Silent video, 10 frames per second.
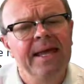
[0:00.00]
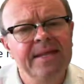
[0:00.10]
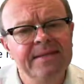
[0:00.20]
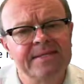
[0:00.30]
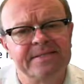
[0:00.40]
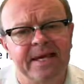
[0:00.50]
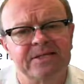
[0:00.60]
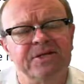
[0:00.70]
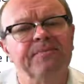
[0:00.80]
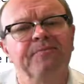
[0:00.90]
In this
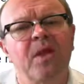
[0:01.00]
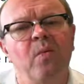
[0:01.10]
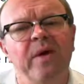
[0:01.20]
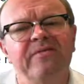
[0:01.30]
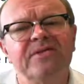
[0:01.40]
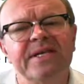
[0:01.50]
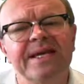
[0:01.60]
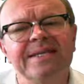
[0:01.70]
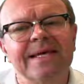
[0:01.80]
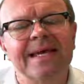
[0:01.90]
section, we have seen the